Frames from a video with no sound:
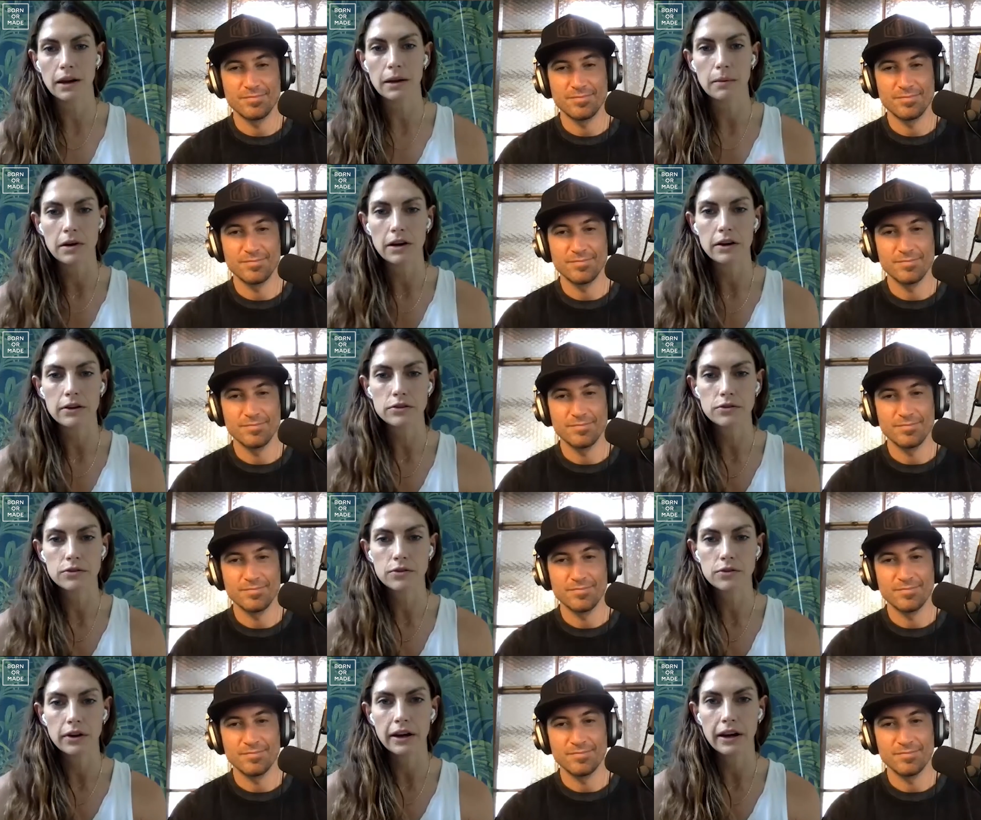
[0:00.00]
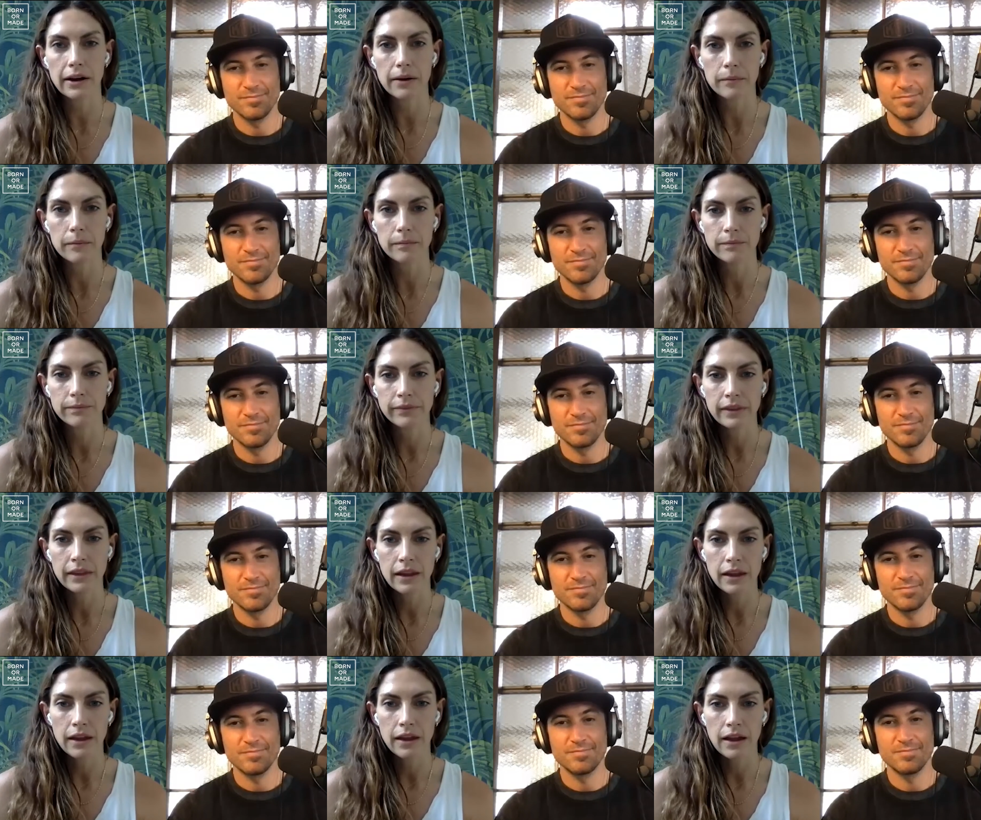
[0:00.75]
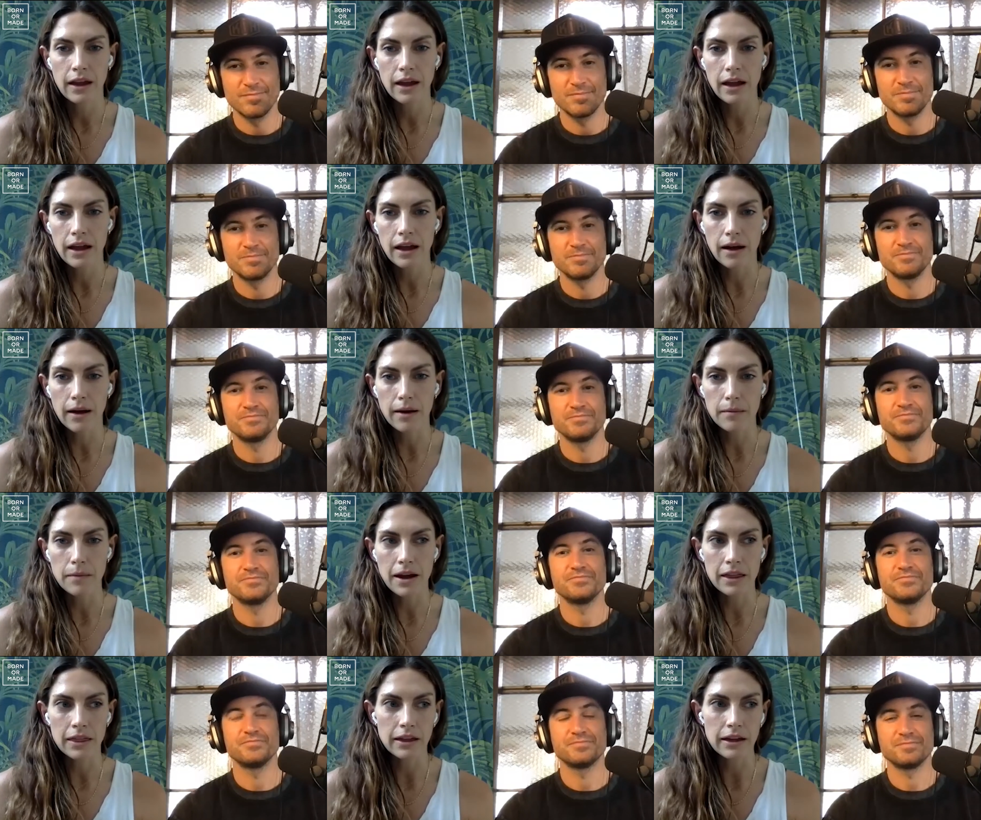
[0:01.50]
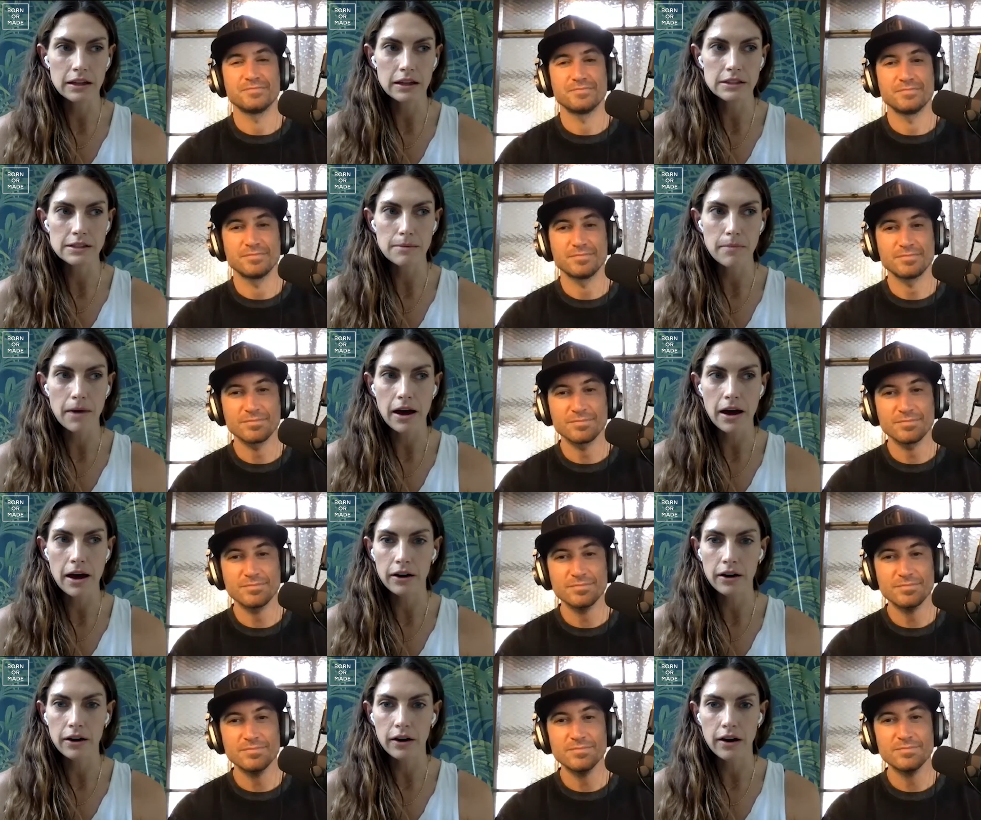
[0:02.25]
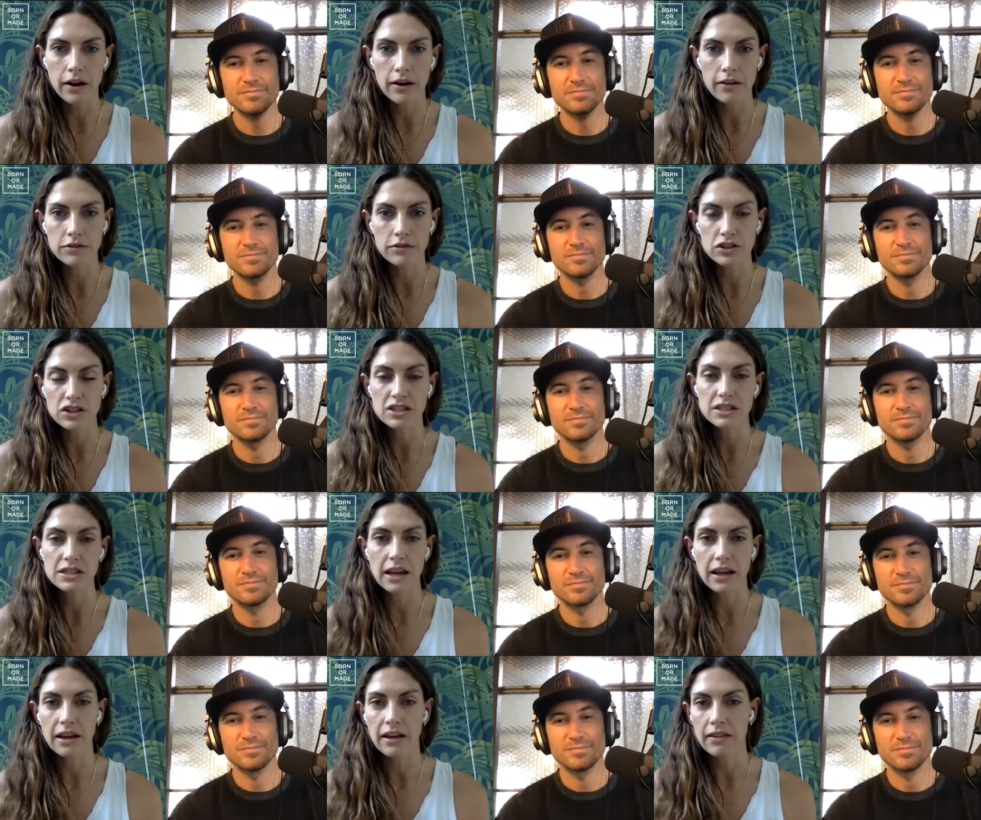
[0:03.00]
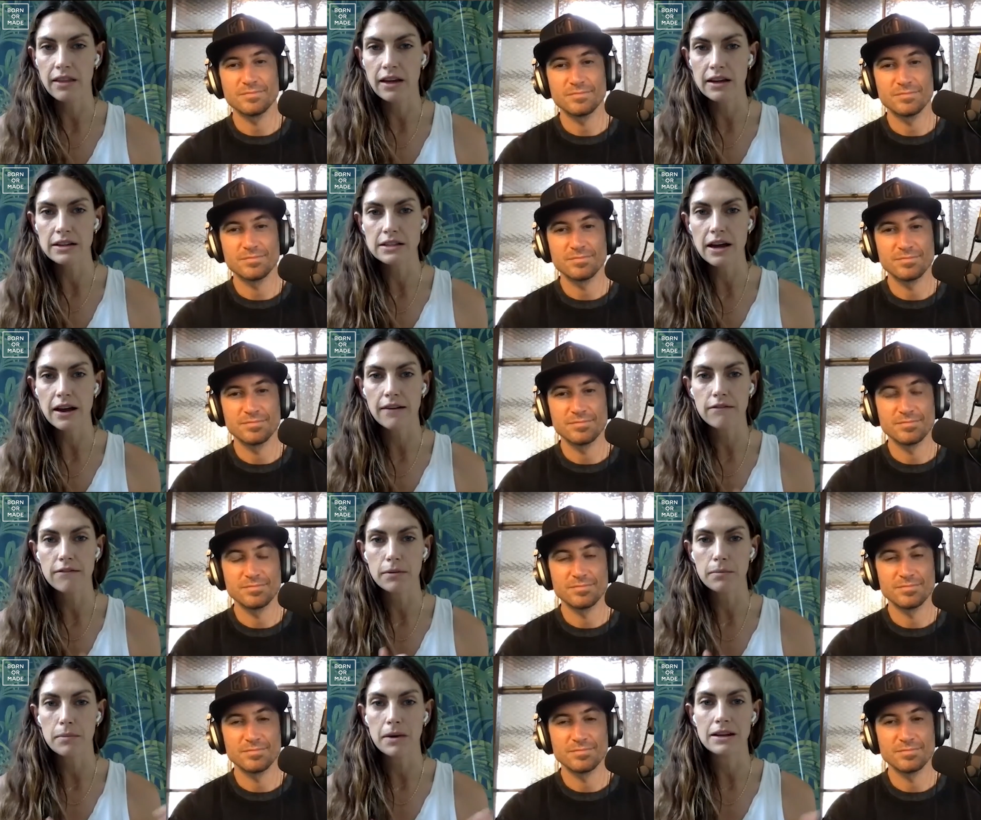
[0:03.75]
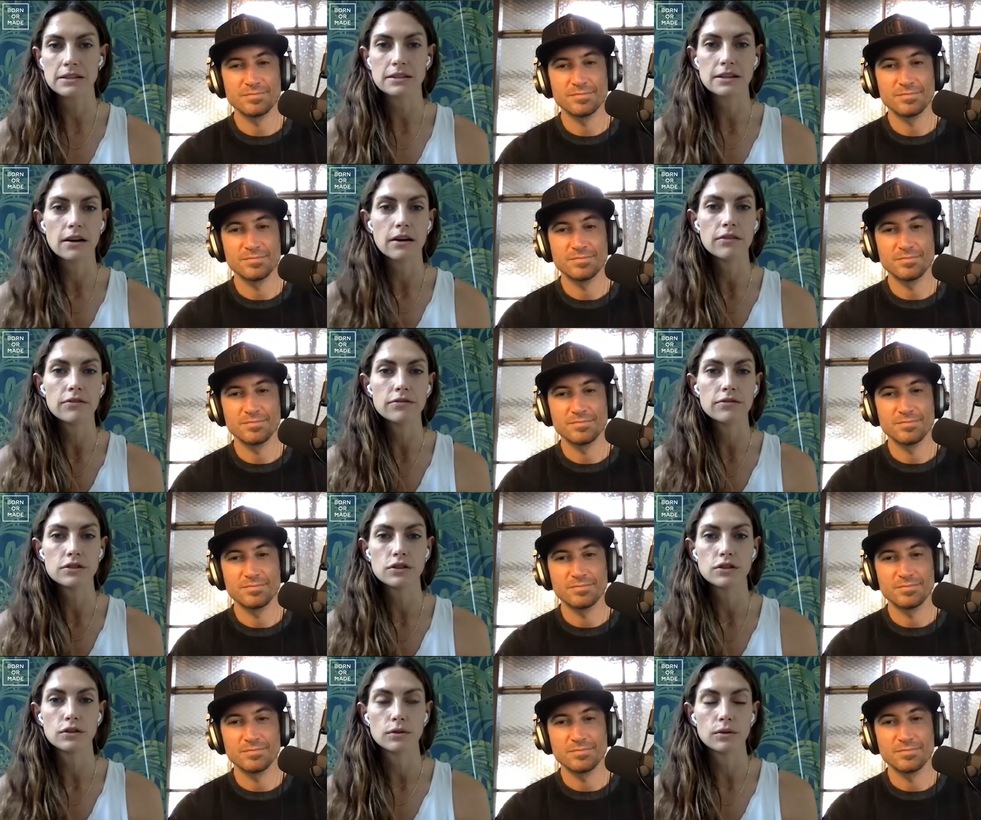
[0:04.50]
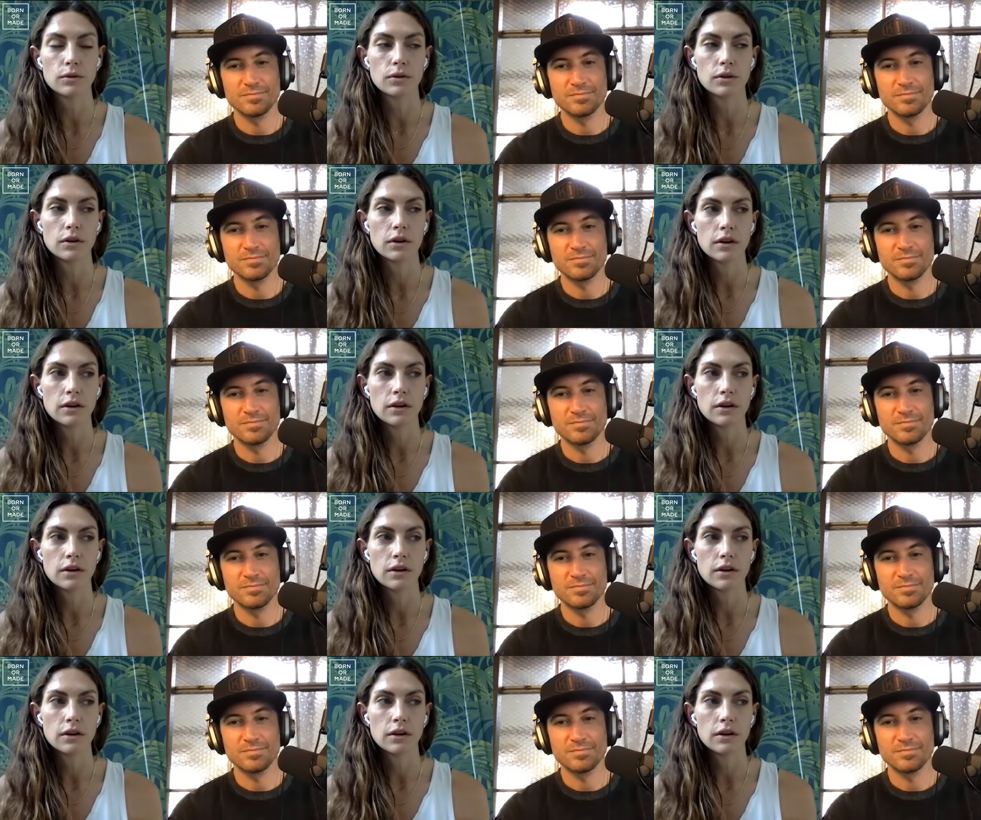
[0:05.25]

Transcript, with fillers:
Speaker 1: 20 minutes reading. Um, I think it's a matter of just taking that time for myself to